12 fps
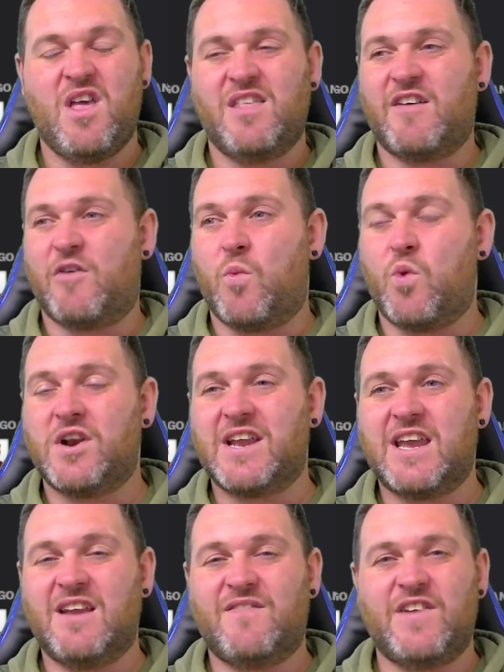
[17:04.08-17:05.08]
There are Wonder
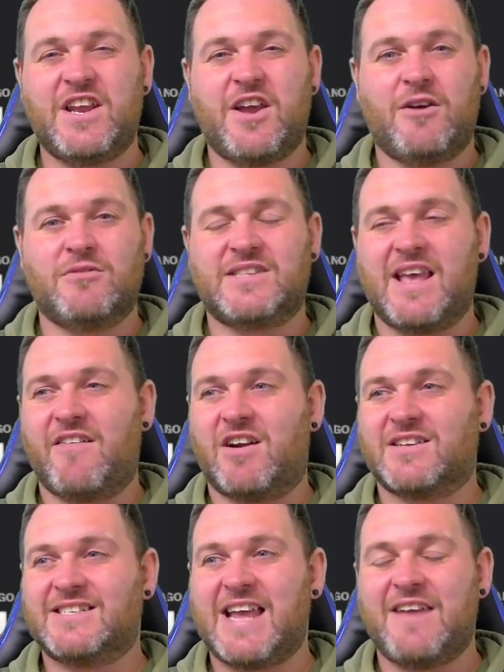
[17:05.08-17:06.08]
Kid videos. There are
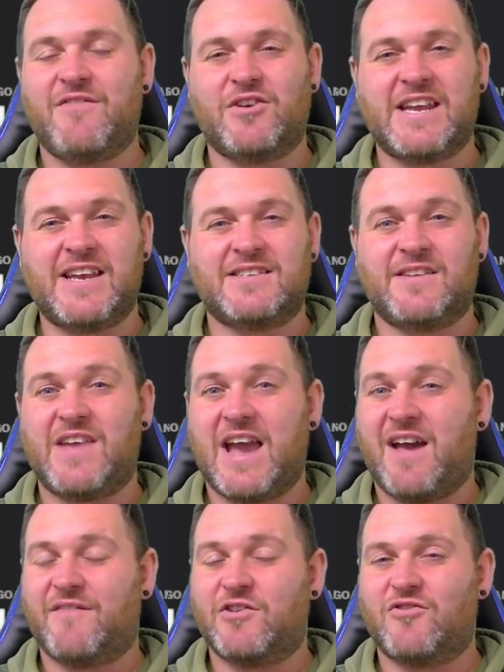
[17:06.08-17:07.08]
save ideas if you
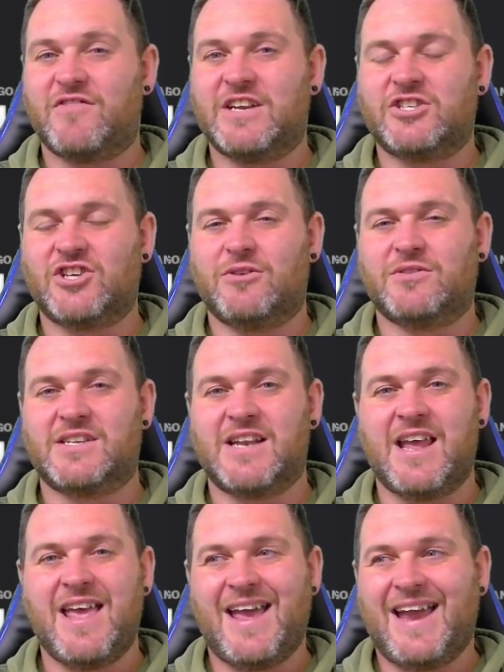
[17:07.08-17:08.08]
haven't already chosen
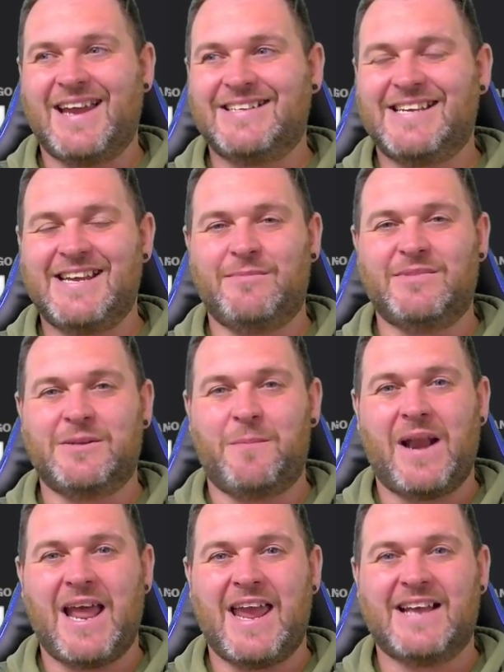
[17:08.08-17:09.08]
a team to
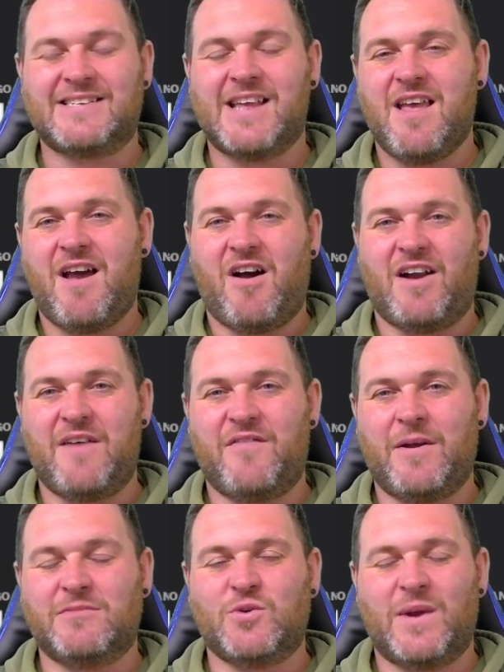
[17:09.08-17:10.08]
play as on
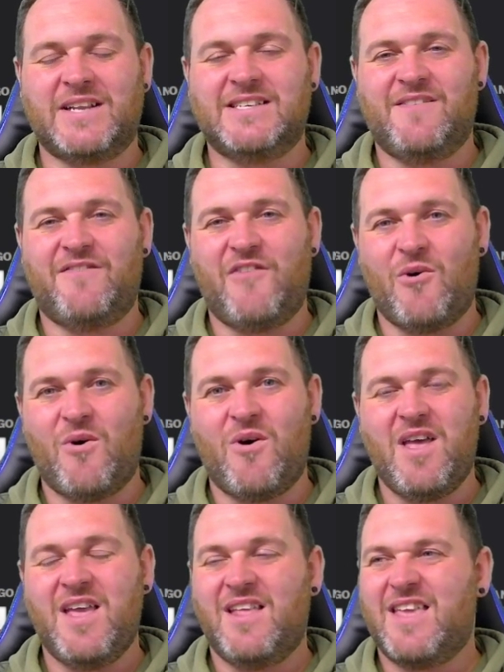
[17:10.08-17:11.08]
FM24.
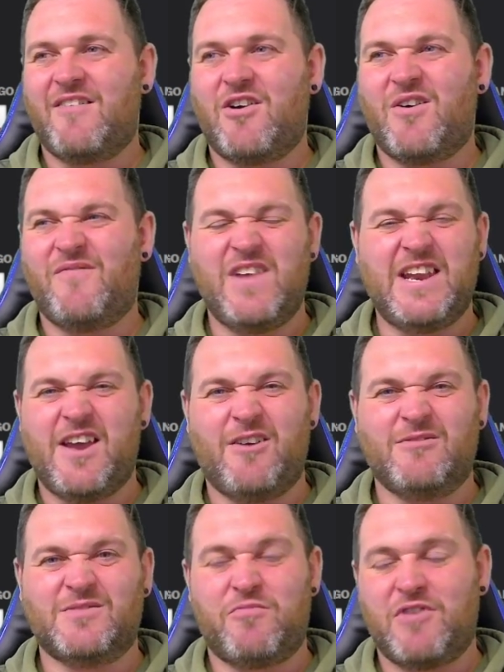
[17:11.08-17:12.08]
There are
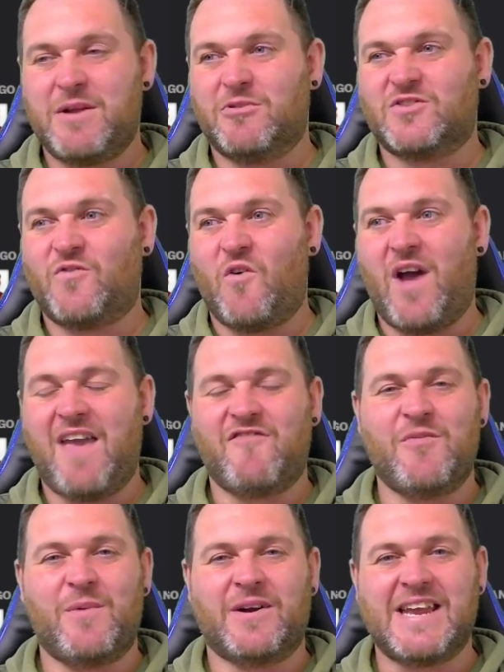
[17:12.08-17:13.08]
videos pretty much for
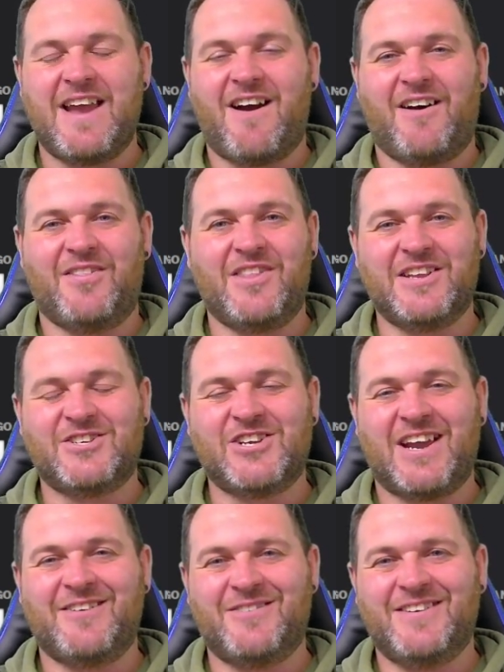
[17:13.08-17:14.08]
everybody on the
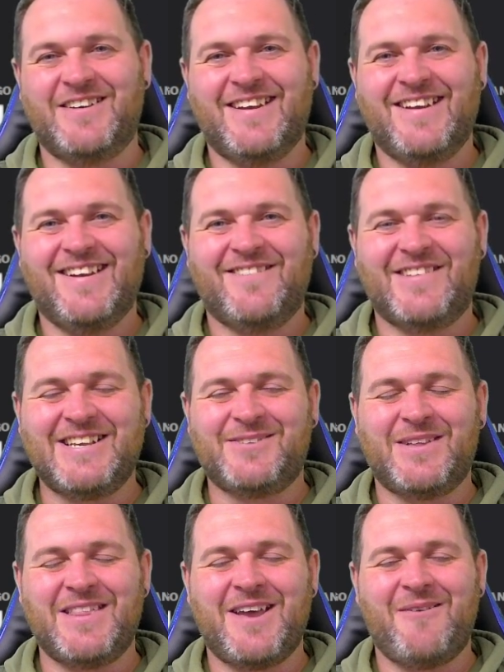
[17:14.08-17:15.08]
channel. For this
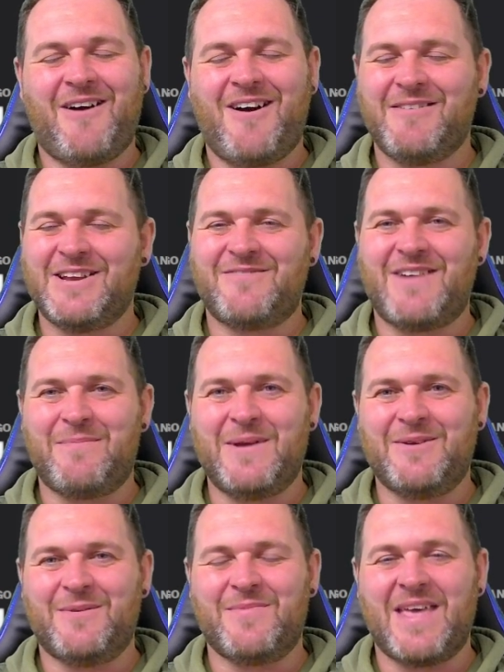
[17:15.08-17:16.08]
one though, I'm going to wrap
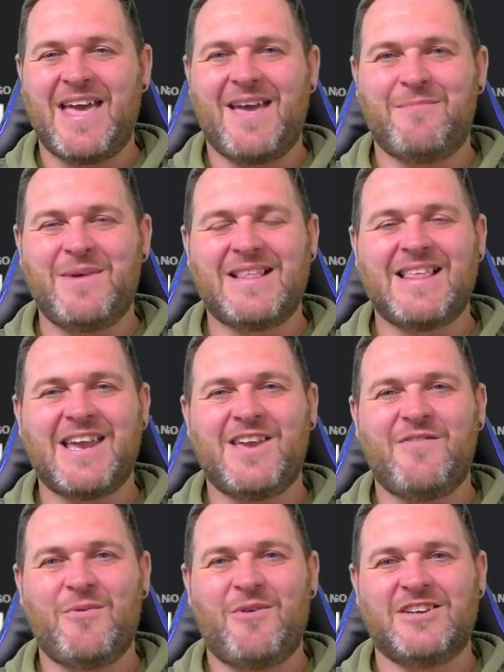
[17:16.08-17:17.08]
it up there. A big thank
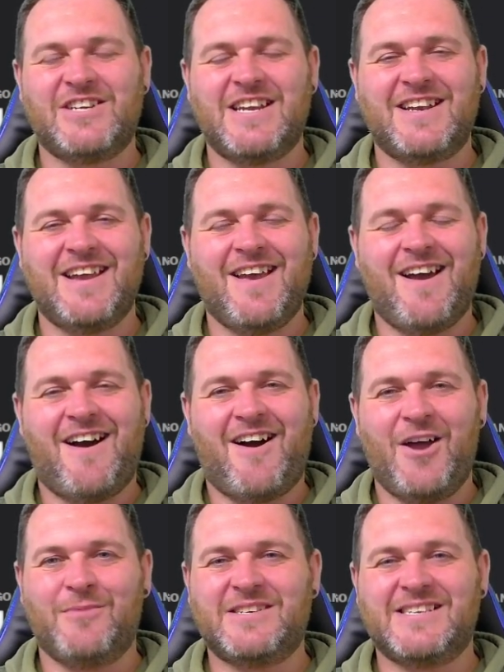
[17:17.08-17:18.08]
you for watching. I
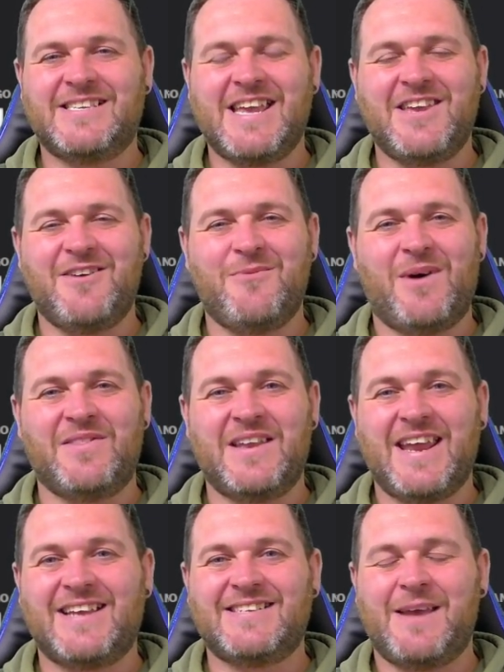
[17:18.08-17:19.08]
hope to see you on the
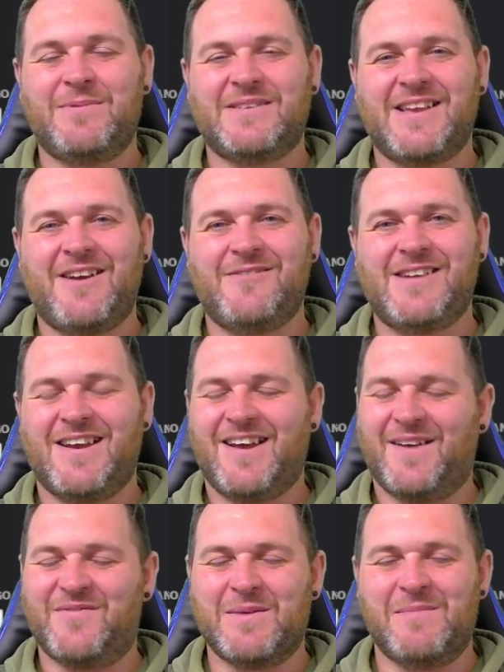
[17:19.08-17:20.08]
next episode
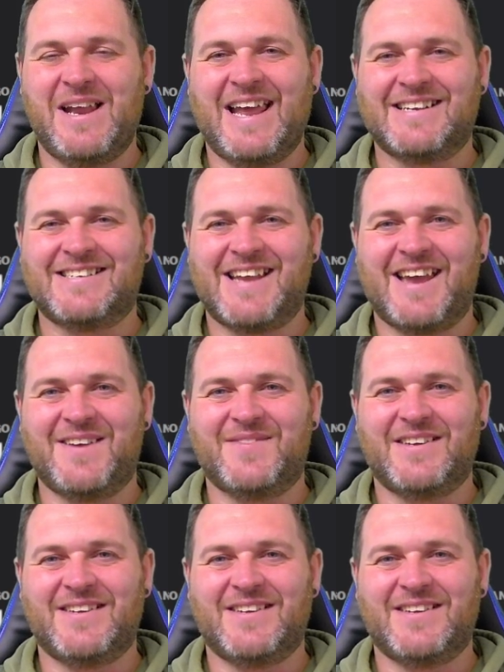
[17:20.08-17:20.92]
of the Milan Save.